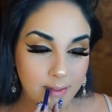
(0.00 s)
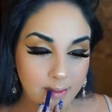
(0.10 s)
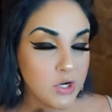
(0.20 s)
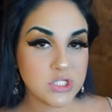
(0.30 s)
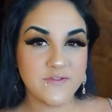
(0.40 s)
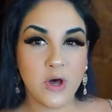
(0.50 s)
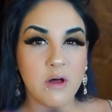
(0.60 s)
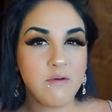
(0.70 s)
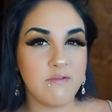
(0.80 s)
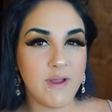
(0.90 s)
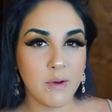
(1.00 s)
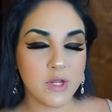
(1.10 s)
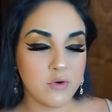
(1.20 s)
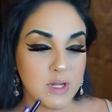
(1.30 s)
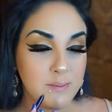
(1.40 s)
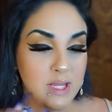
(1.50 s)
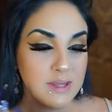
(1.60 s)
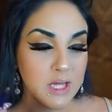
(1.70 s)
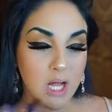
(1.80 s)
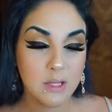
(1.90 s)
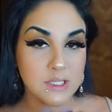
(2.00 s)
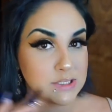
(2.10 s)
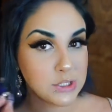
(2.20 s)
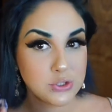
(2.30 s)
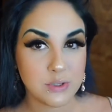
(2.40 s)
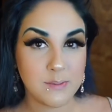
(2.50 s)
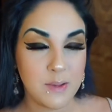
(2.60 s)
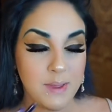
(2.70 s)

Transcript: First of all, very creamy. The color is extremely